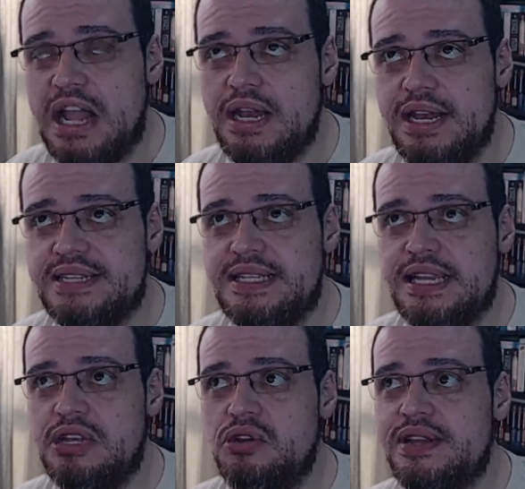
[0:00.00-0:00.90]
Let's
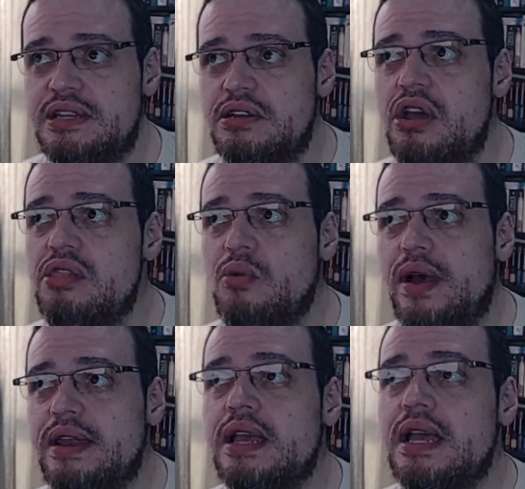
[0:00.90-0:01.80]
take a look at another
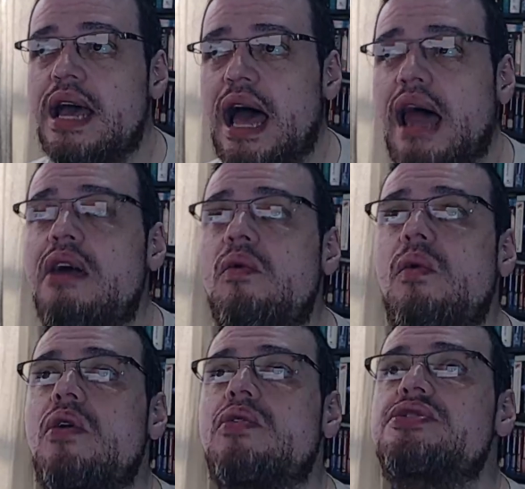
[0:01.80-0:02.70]
one. Alan
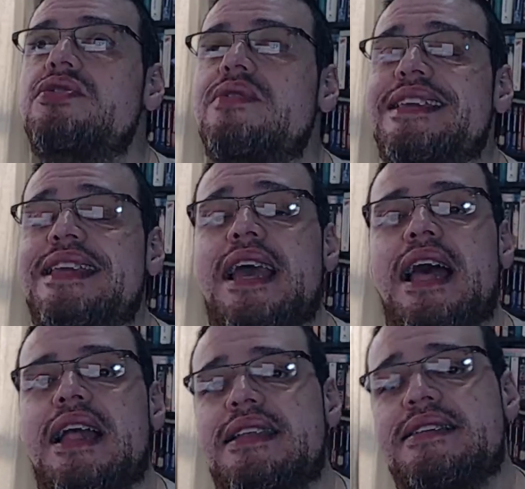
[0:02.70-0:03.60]
Wake two.
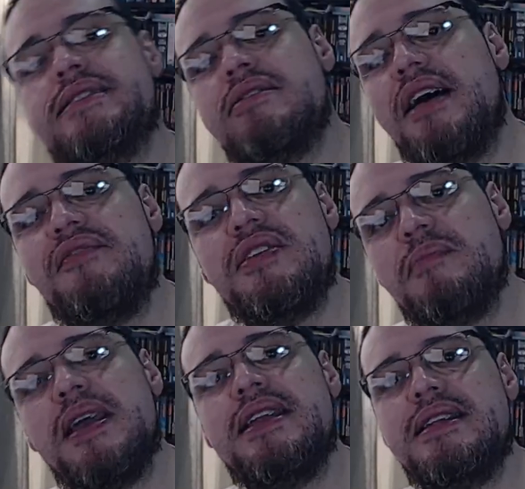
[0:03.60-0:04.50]
Yeah, they still haven't
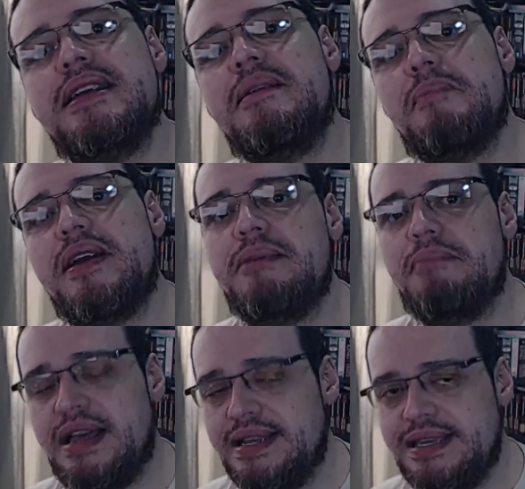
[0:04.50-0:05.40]
made their money
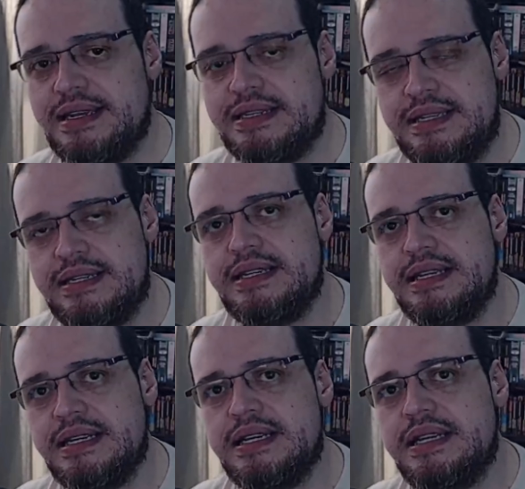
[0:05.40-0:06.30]
back yet.
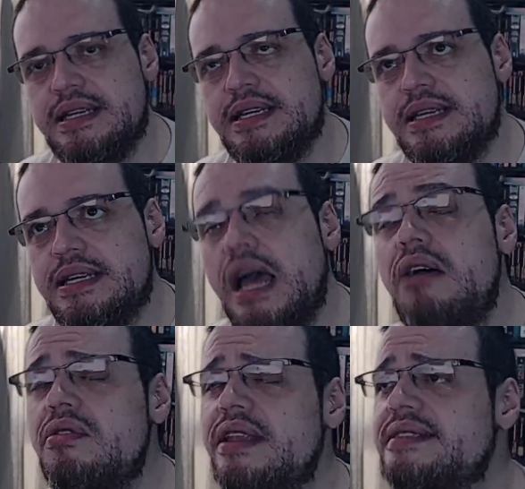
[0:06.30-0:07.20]

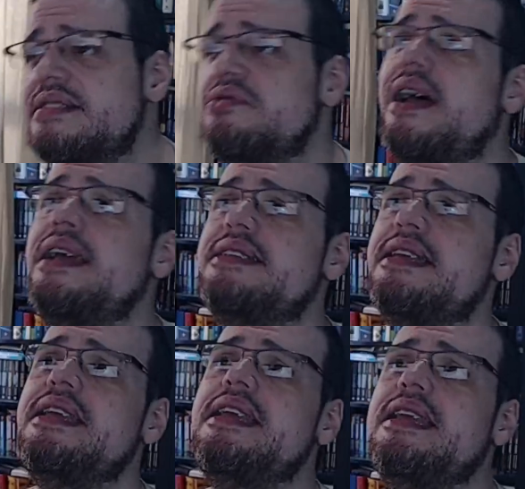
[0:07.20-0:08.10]
Oh, let's try
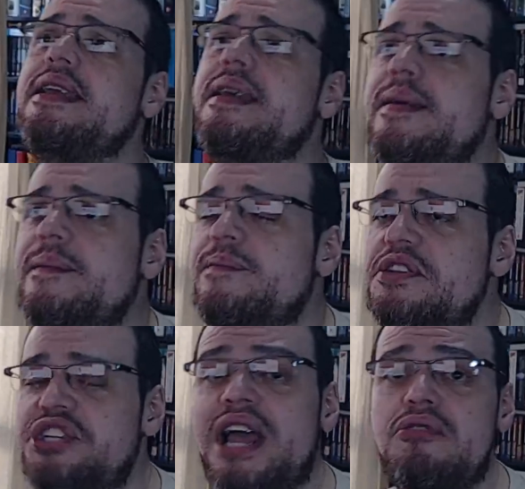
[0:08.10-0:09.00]
the
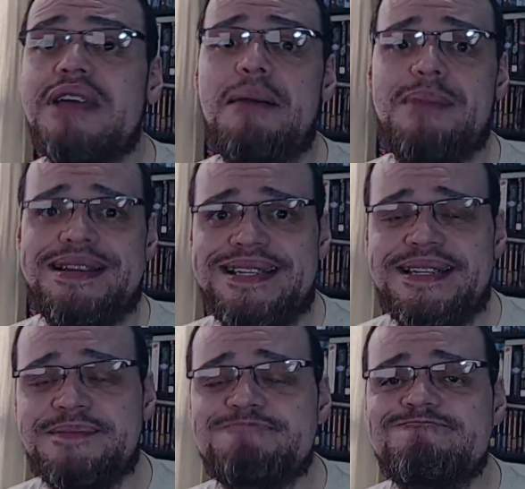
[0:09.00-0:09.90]
Shadow Gambit.